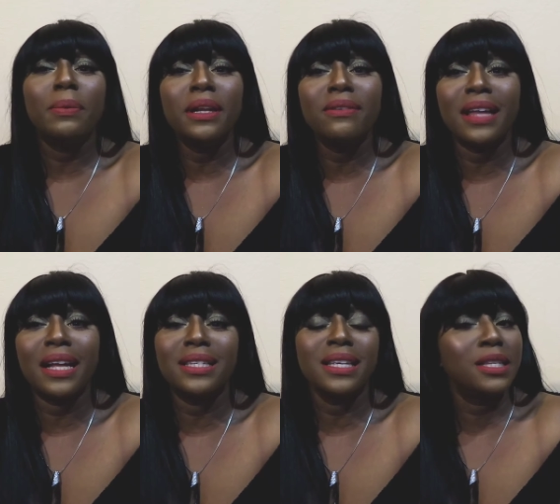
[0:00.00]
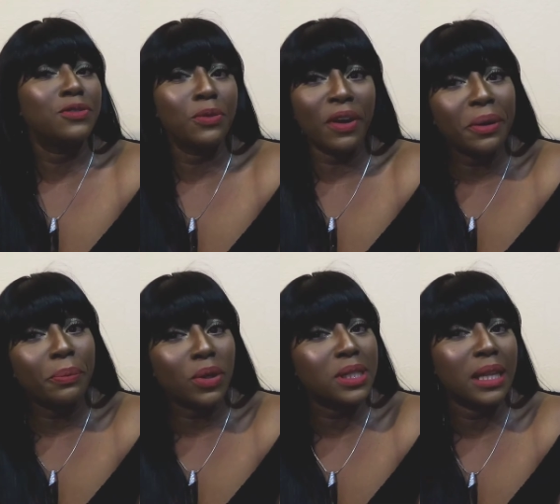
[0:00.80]
believe that it's very
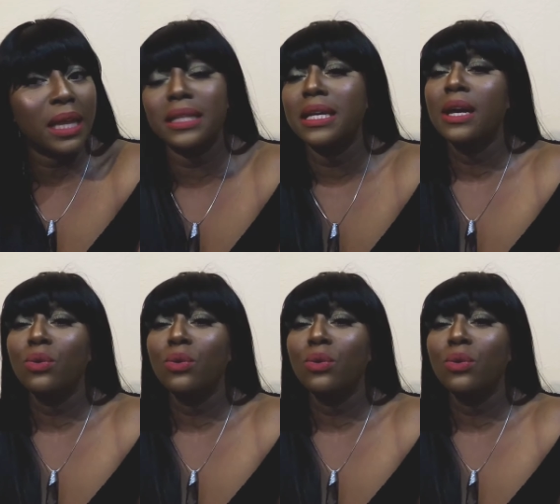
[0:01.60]
important that